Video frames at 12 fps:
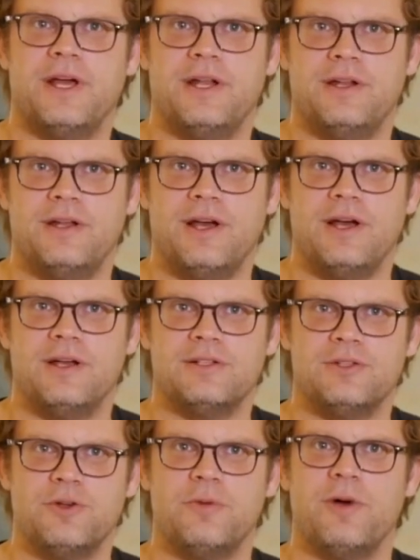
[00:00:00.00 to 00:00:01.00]
and
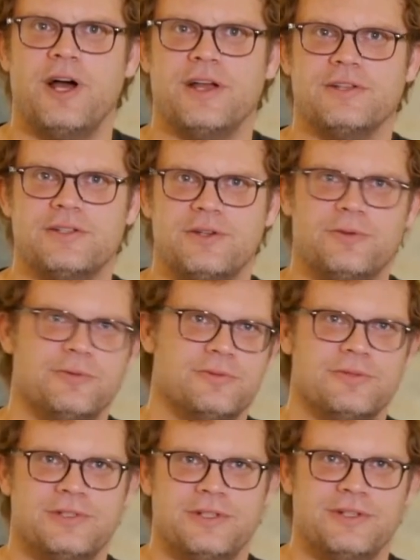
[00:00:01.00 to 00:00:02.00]
so am I, so,
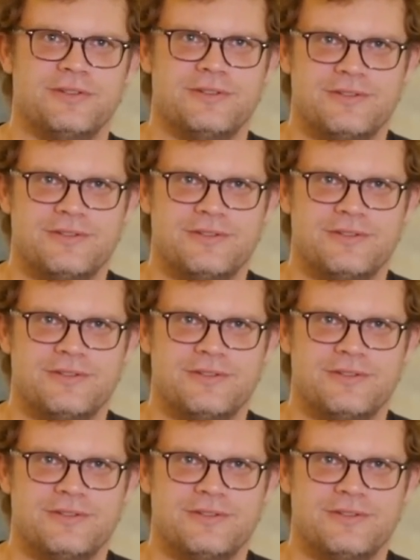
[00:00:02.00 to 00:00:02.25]
you know.